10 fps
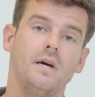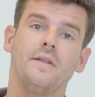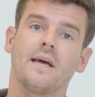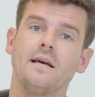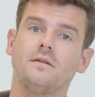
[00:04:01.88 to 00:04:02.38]
In
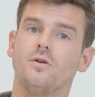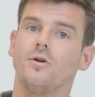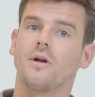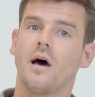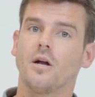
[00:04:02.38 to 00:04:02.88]
the case you're
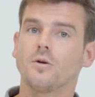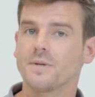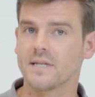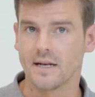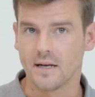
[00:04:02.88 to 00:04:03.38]
not
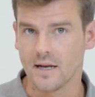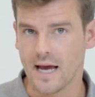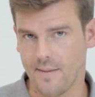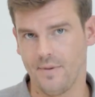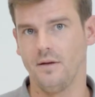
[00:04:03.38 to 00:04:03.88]
100%
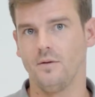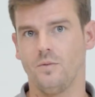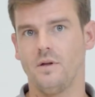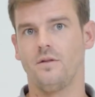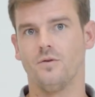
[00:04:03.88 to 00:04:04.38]
happy
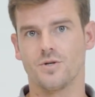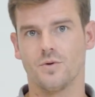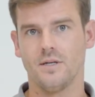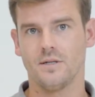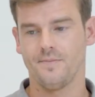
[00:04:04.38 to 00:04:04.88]
with your
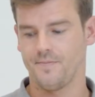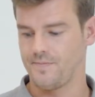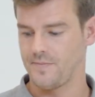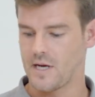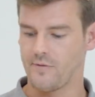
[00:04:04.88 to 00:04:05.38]
joint,
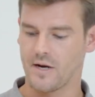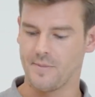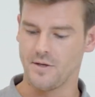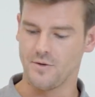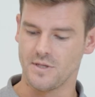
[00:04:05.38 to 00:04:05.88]
I
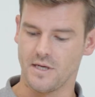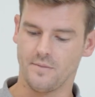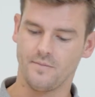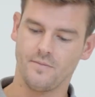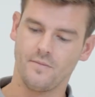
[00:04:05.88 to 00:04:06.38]
recommend
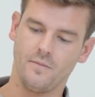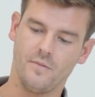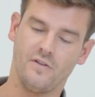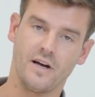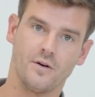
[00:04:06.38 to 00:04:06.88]
using
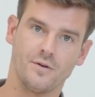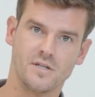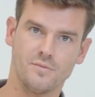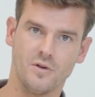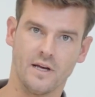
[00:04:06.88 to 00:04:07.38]
the Vicon
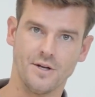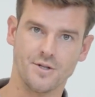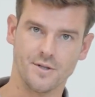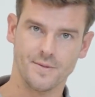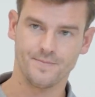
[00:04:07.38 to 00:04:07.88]
smoothing
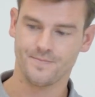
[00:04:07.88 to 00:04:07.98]
agent.